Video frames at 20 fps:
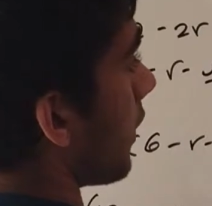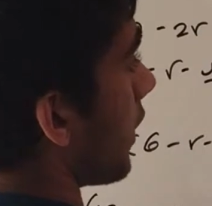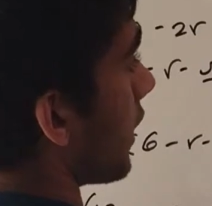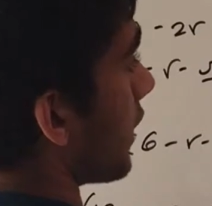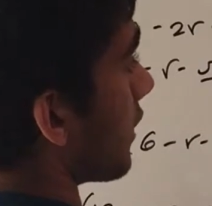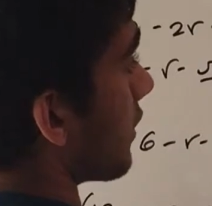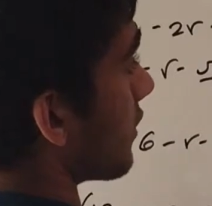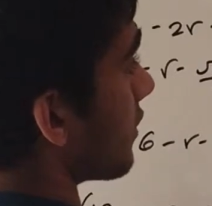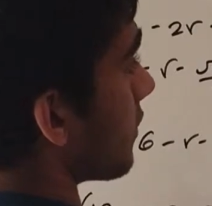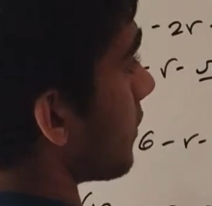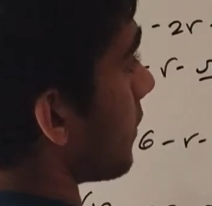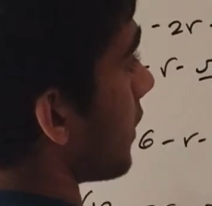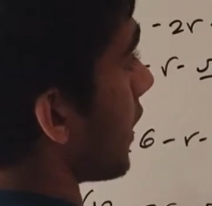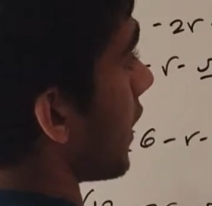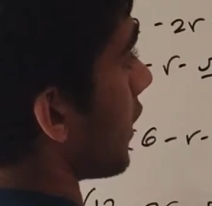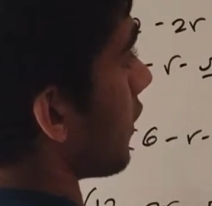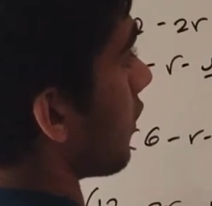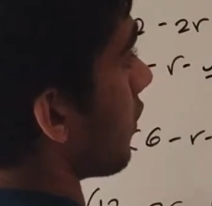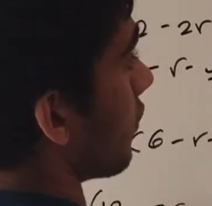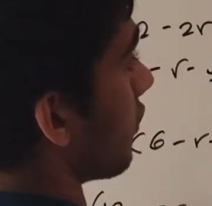minus
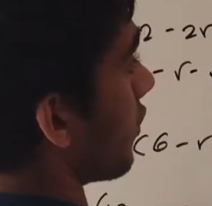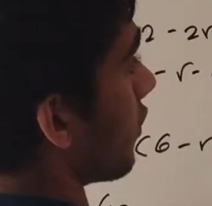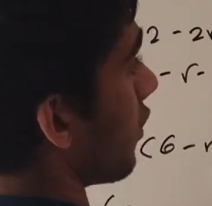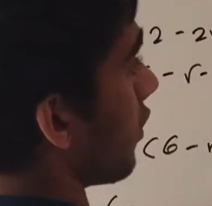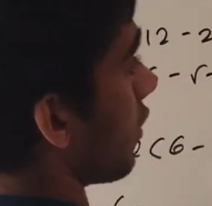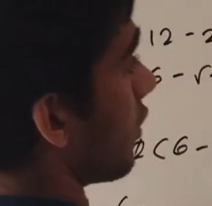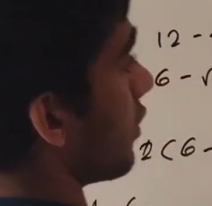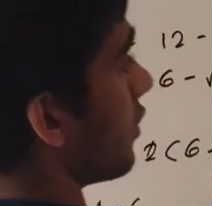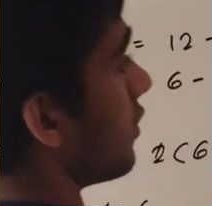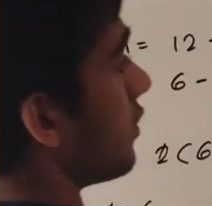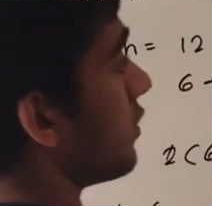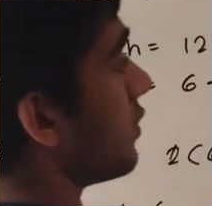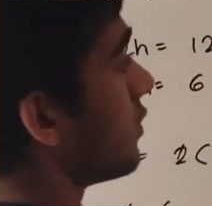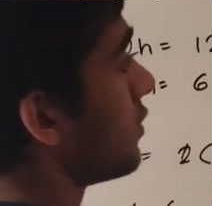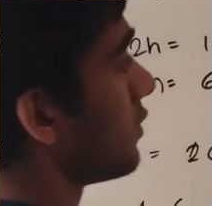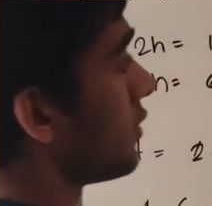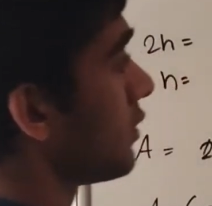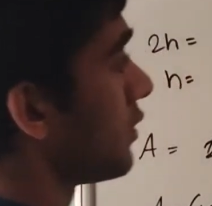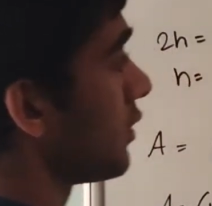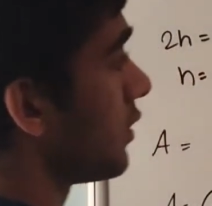pi over r.
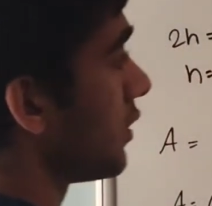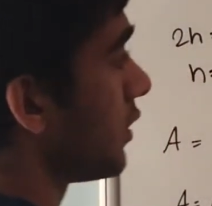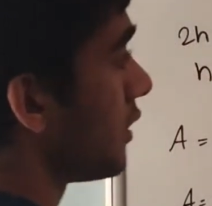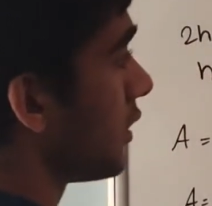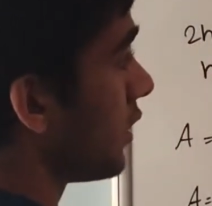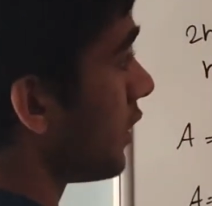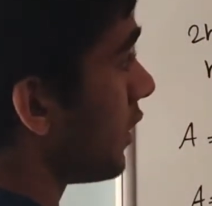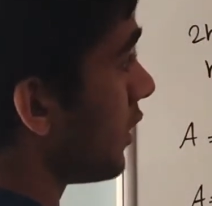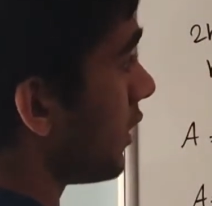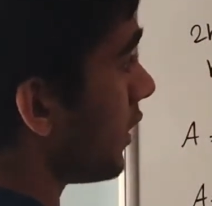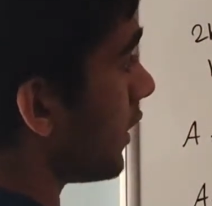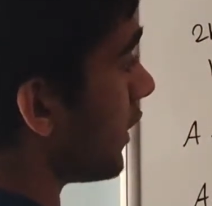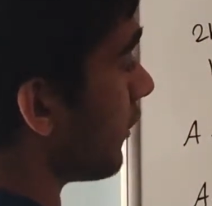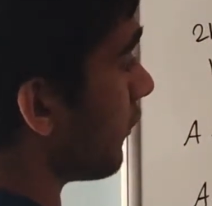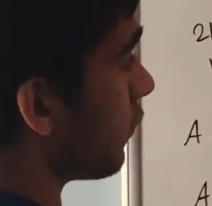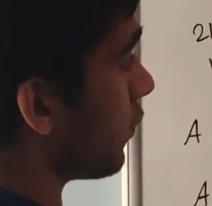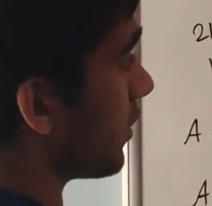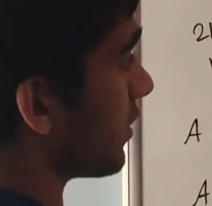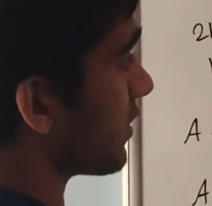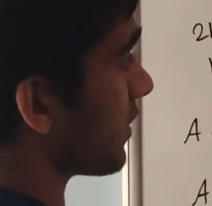
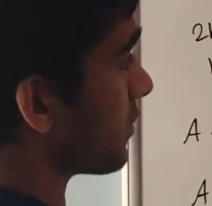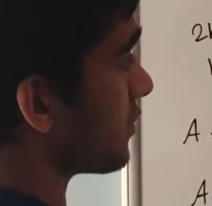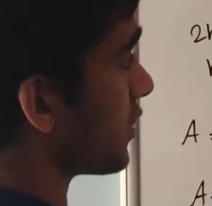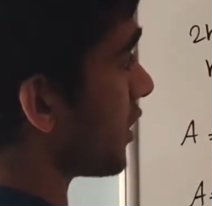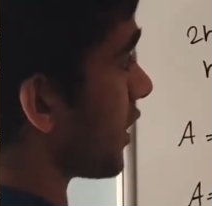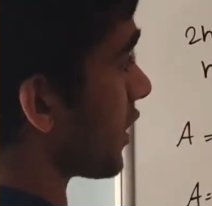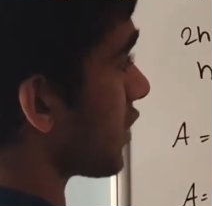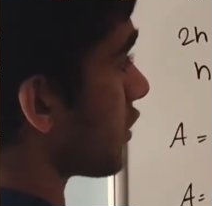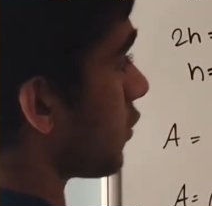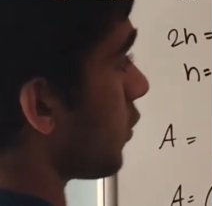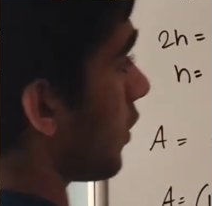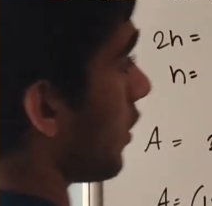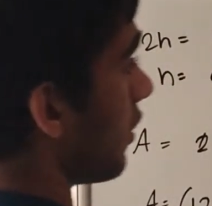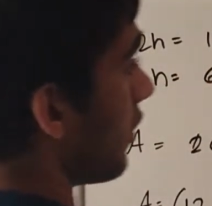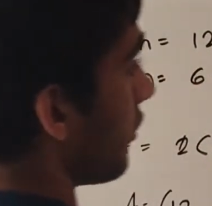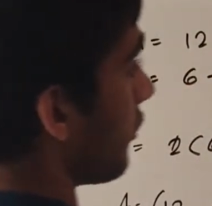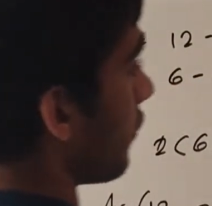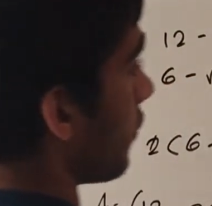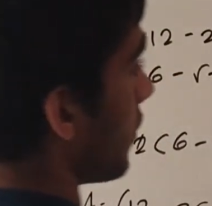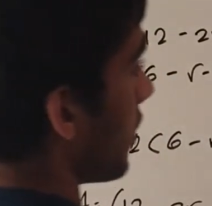If we subtract
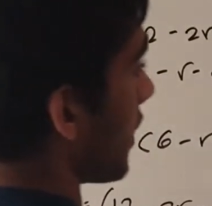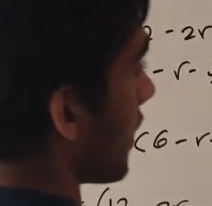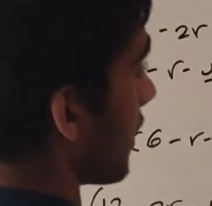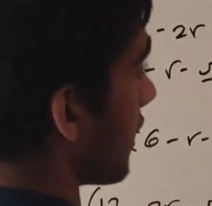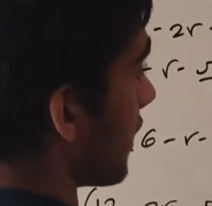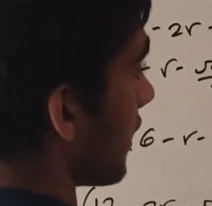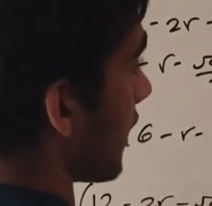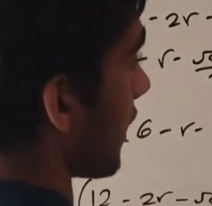12, we get